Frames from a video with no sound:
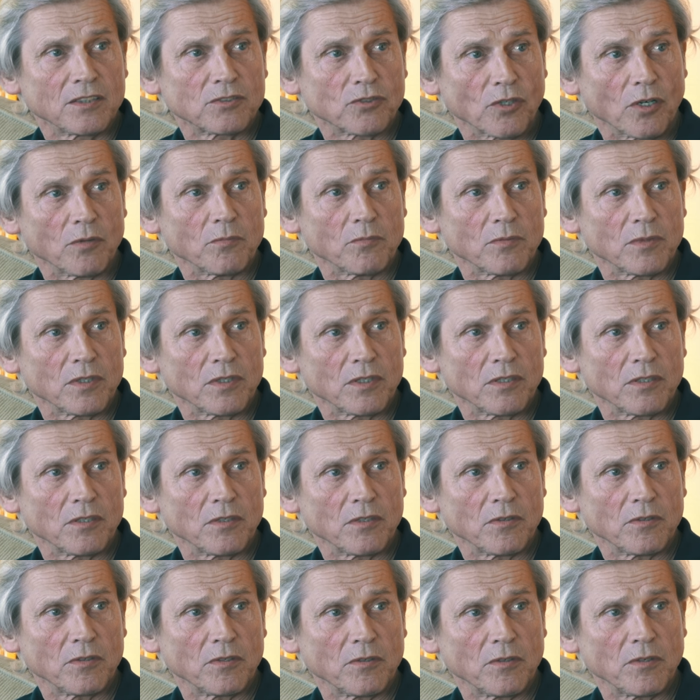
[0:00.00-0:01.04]
some
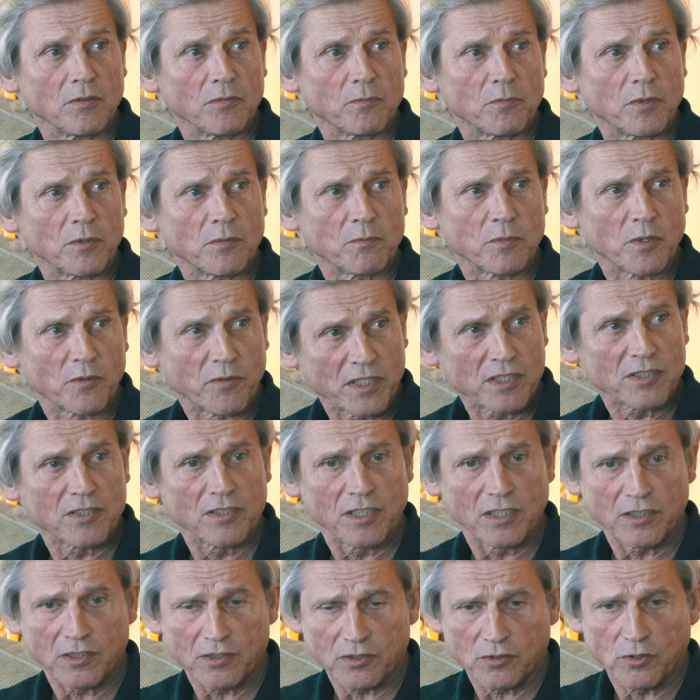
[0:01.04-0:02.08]
uh,
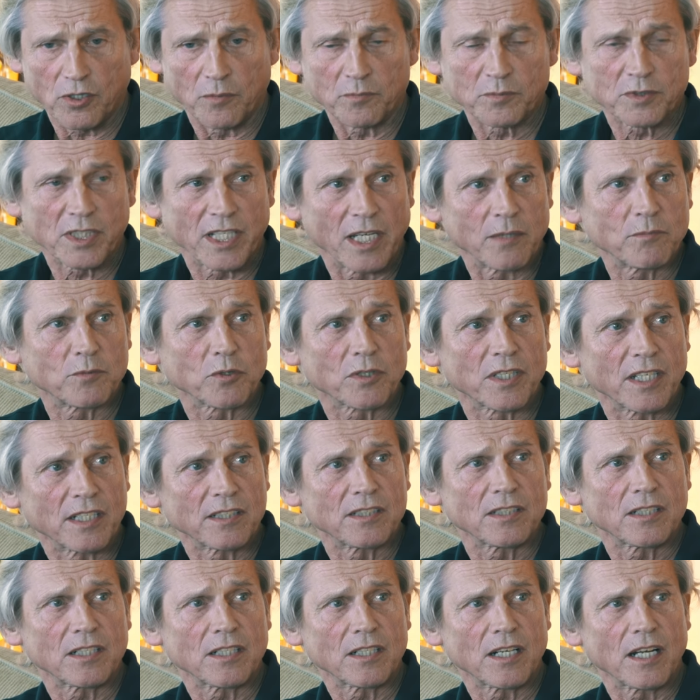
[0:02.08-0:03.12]
professionals come, came
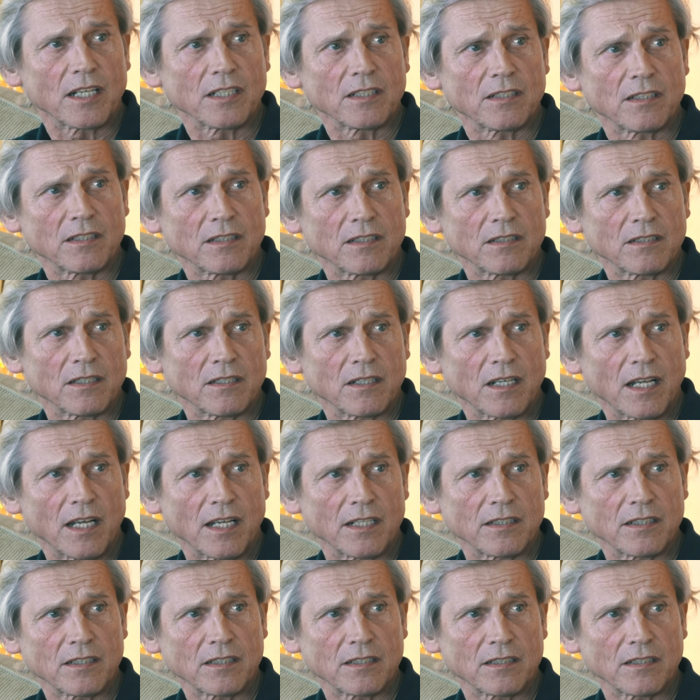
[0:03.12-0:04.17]
together and, uh,
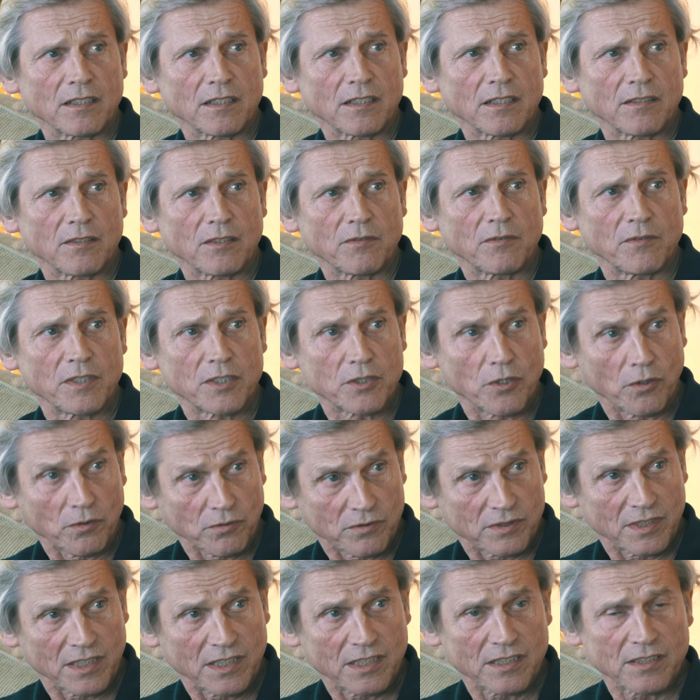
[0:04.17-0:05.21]
and uh, we
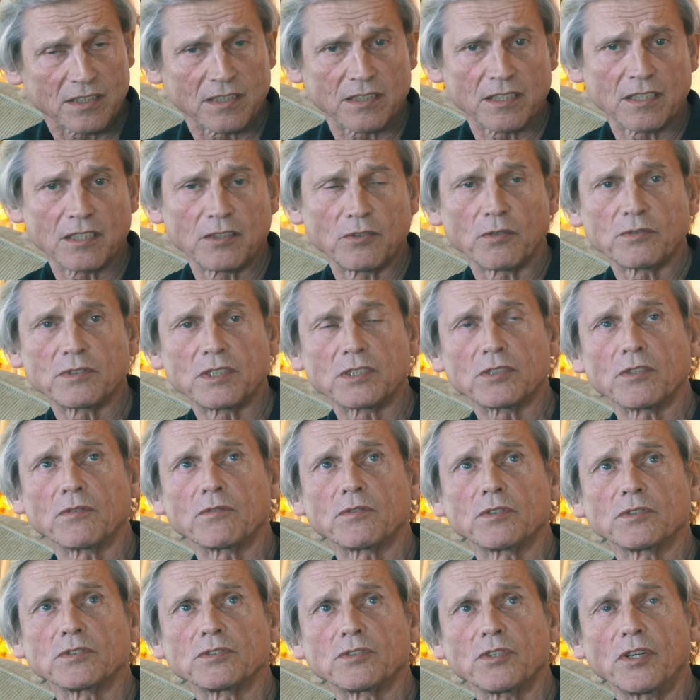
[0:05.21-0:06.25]
wrote this notice
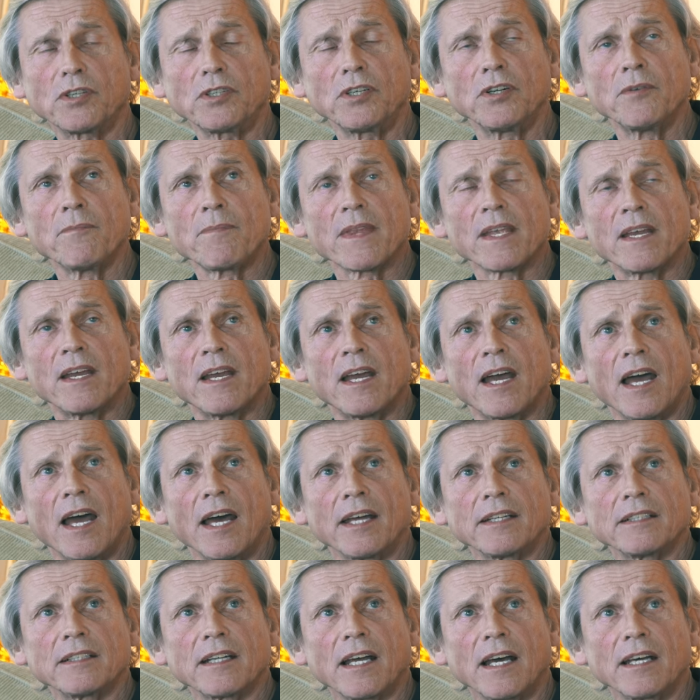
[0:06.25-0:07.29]
of concern.
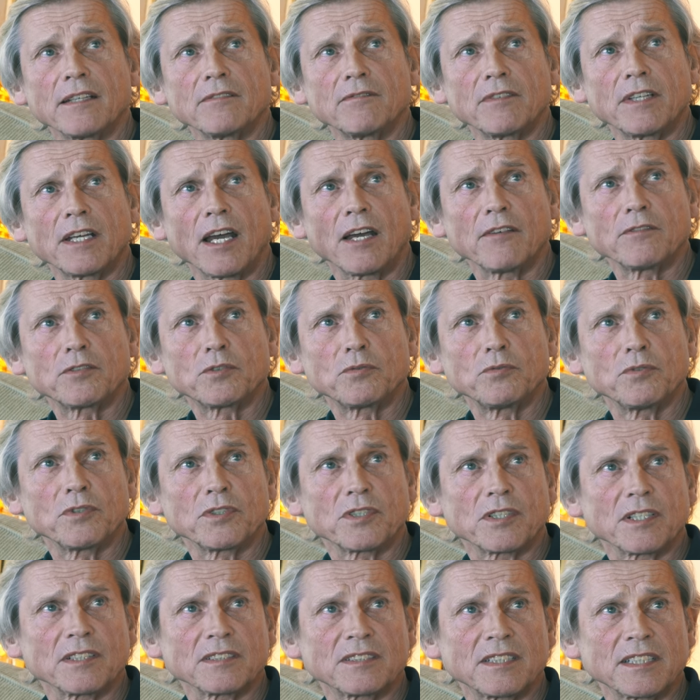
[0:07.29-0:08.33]
And, and we have
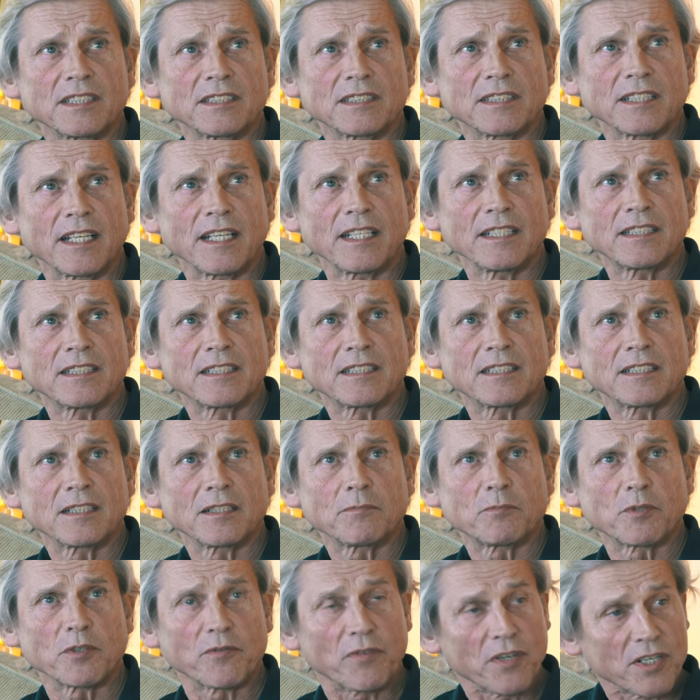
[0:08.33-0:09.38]

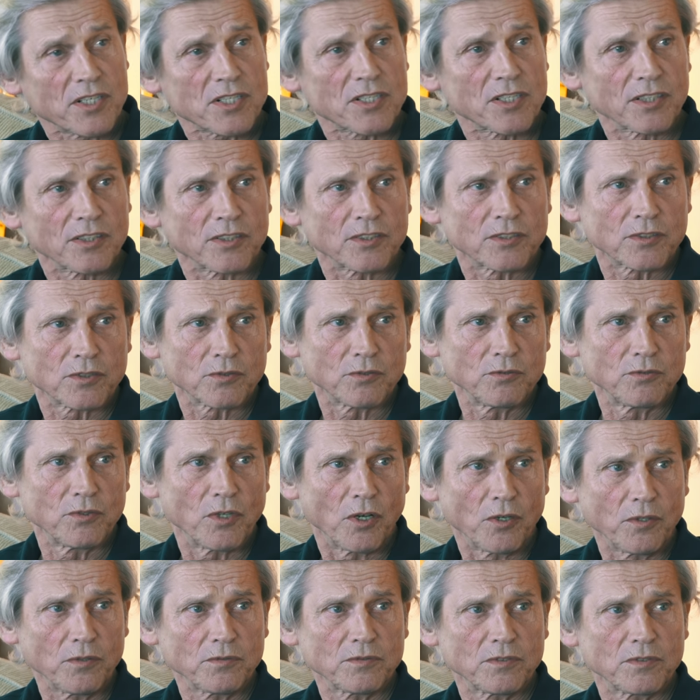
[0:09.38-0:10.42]
268 professionals who
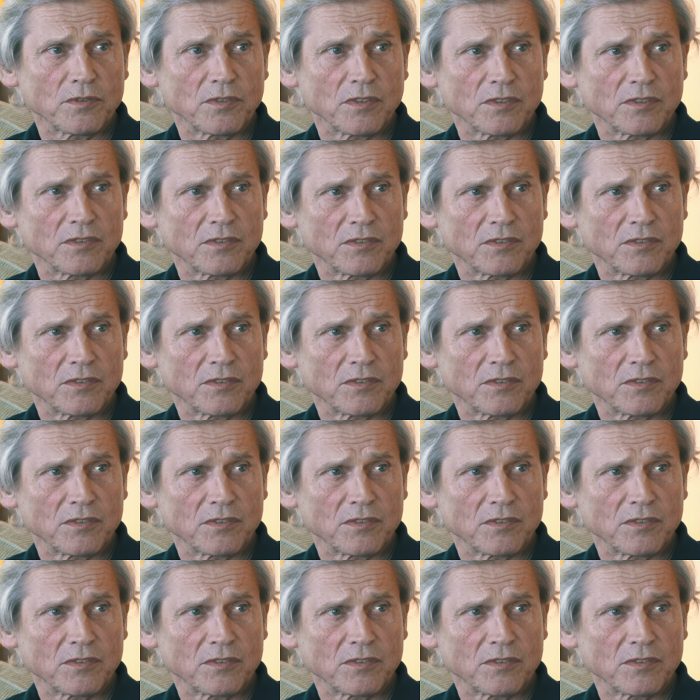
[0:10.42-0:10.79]
know